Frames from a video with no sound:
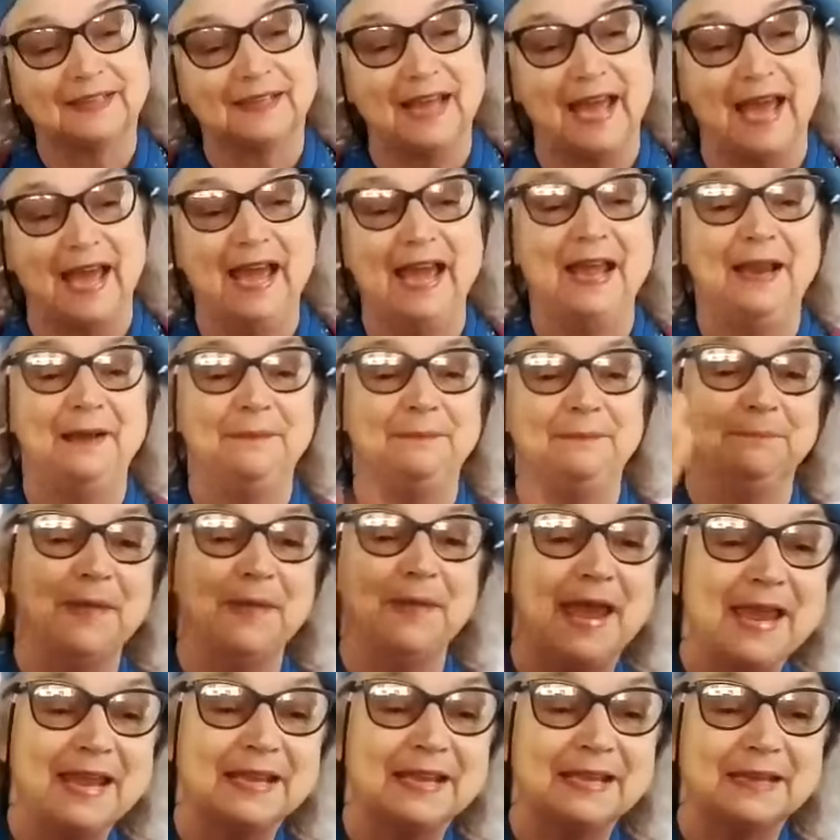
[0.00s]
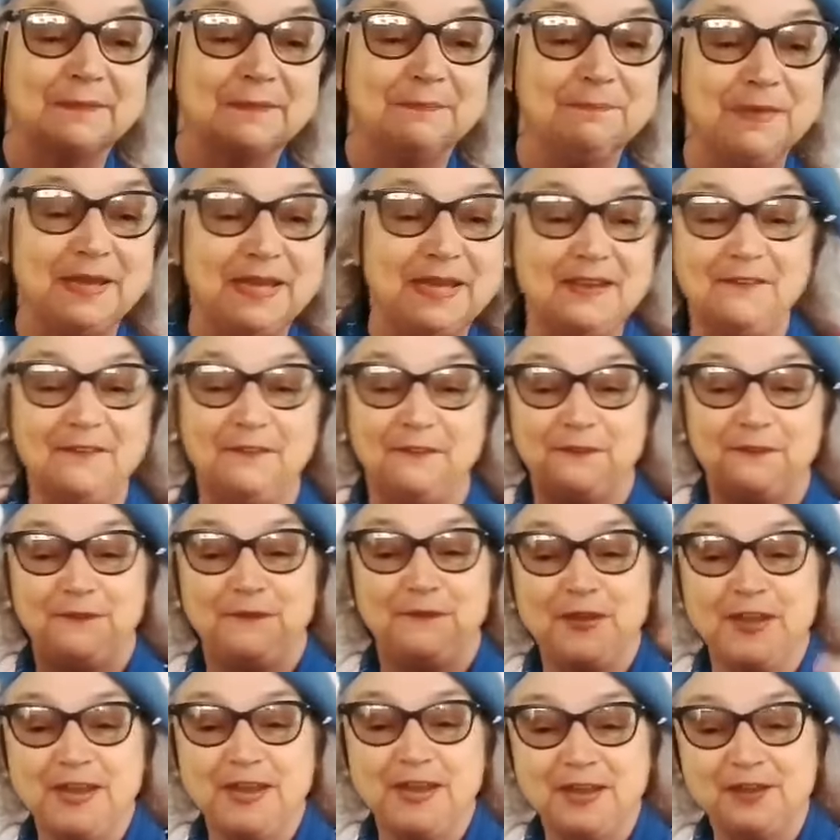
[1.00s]
can make me
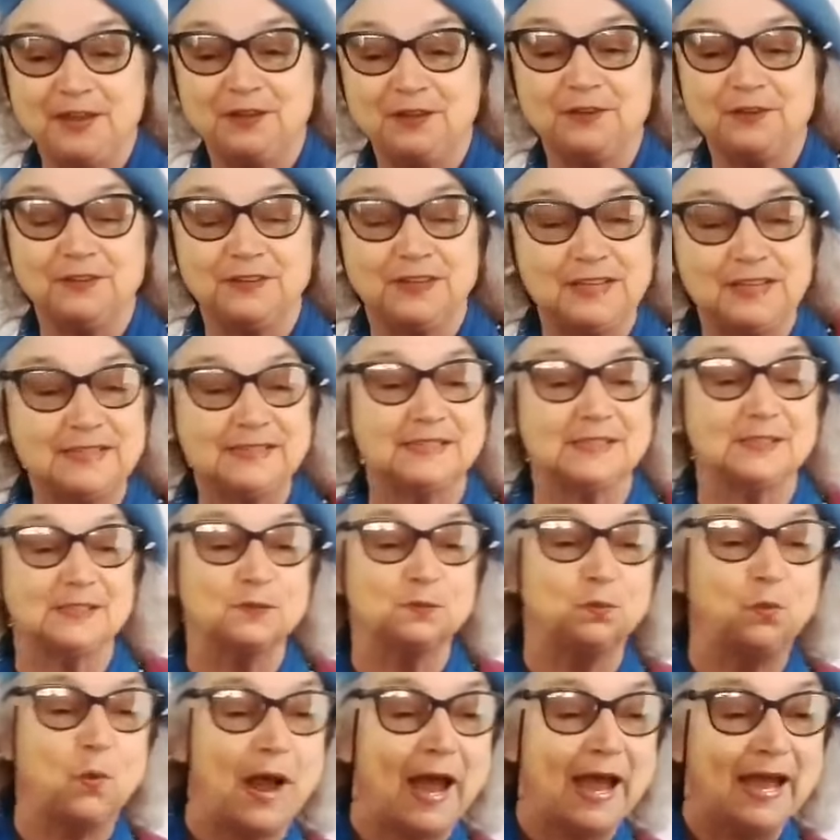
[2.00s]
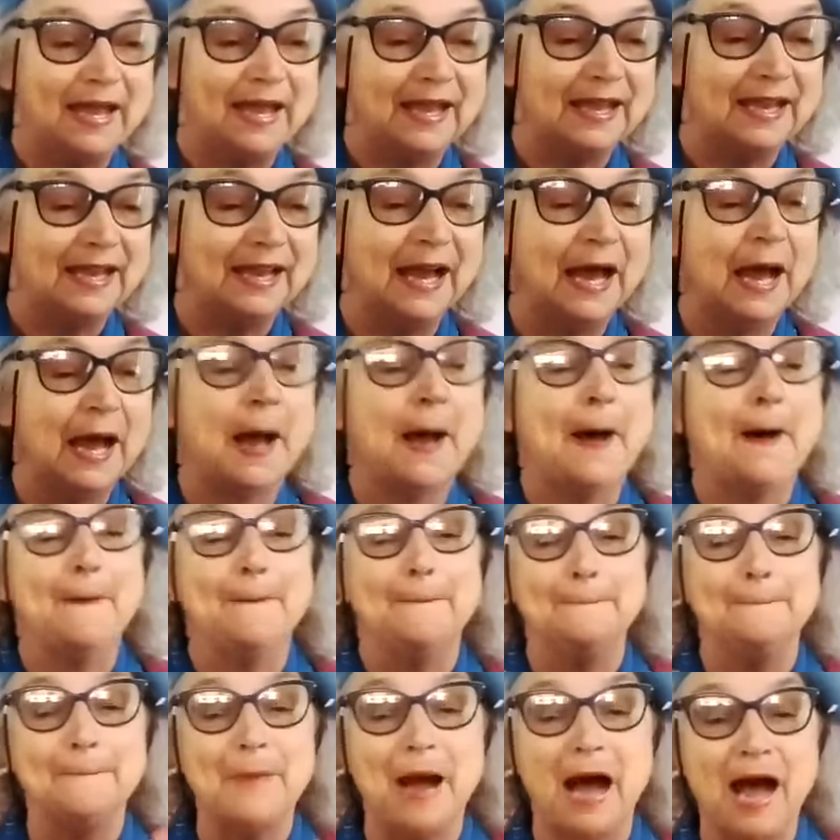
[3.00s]
feel this way?
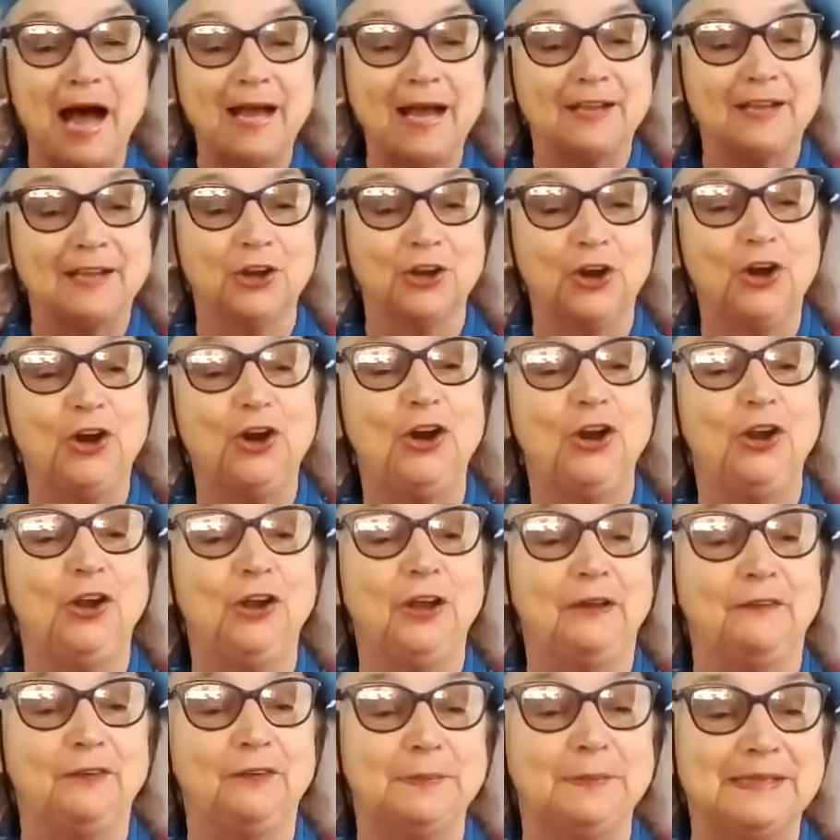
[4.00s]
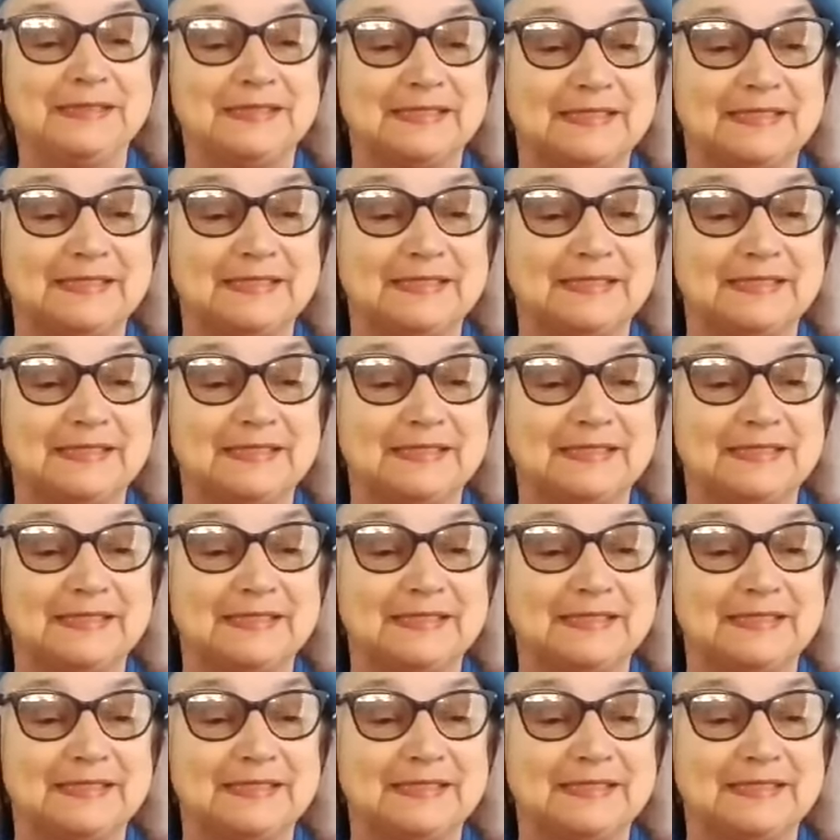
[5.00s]
My girl, everybody